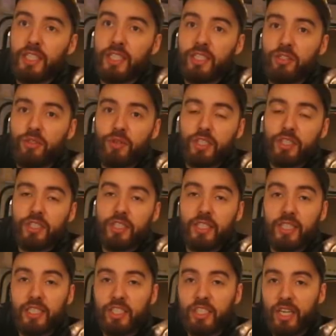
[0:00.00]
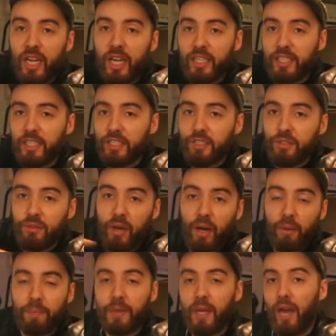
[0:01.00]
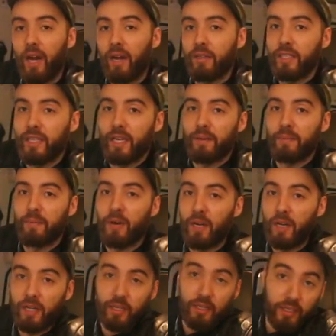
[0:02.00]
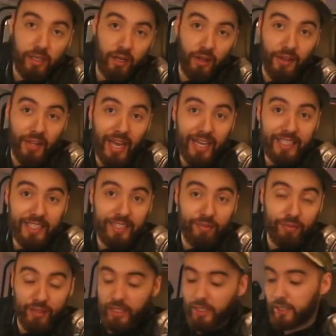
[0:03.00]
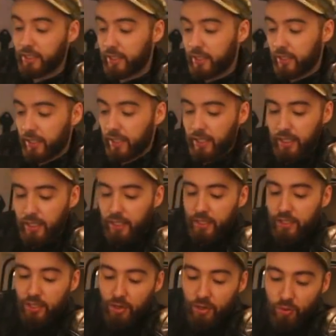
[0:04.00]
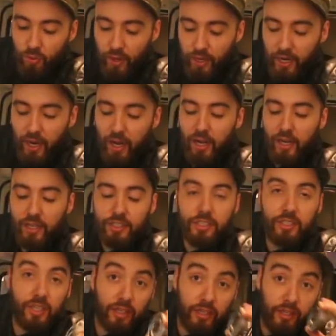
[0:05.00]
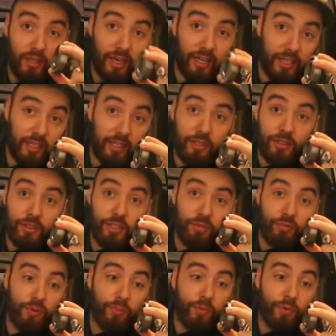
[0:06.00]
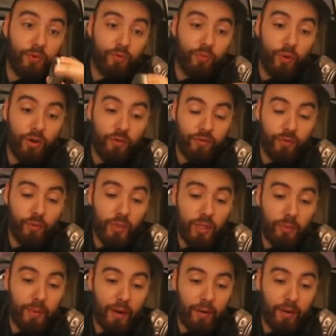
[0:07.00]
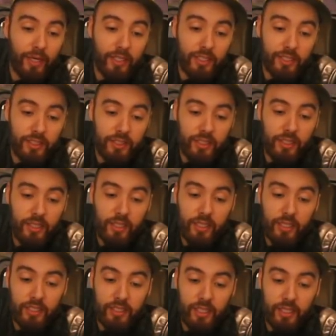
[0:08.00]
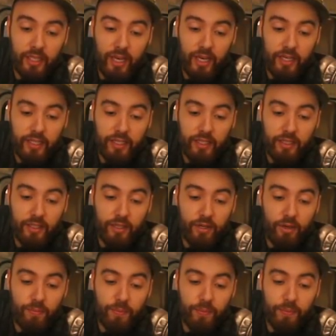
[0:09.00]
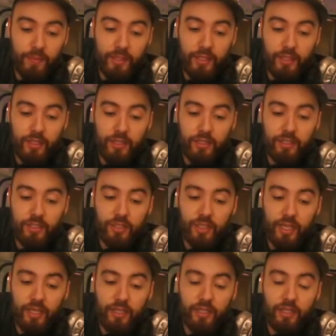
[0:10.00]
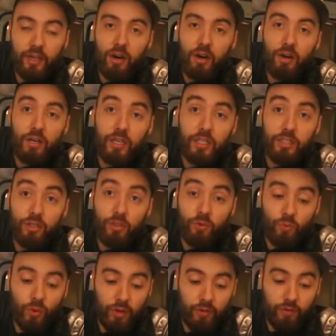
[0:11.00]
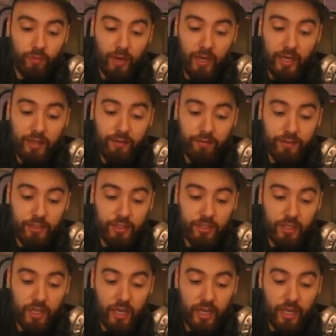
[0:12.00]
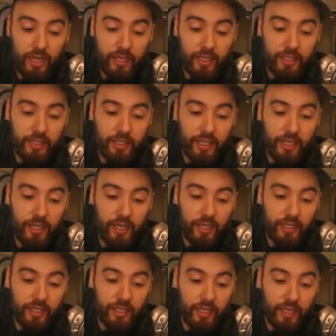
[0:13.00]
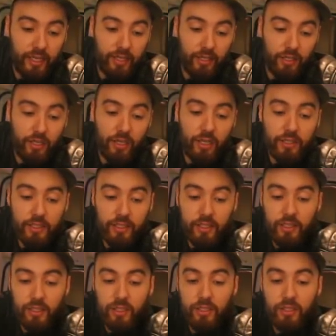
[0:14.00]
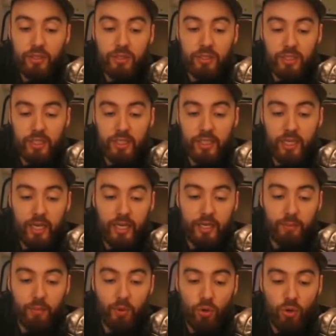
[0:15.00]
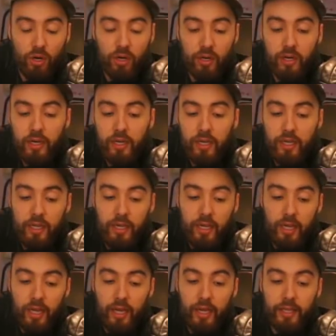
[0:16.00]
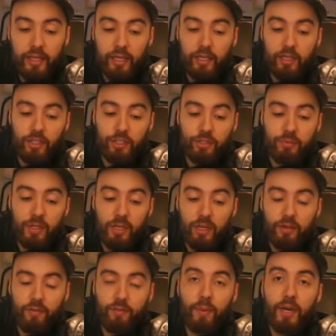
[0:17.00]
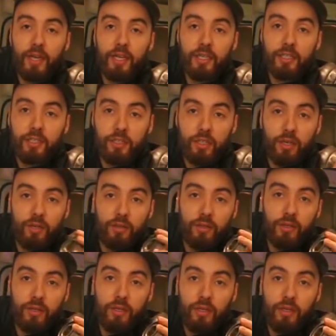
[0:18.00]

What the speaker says: interested in the slightest to help me out get my Honda Acty fixed. So when I asked, like, could you remove one of the wheel bearings? He said, like, nope, because then the car is on one of my lifts and then I cannot use it anymore. And that cost me a lot of money, so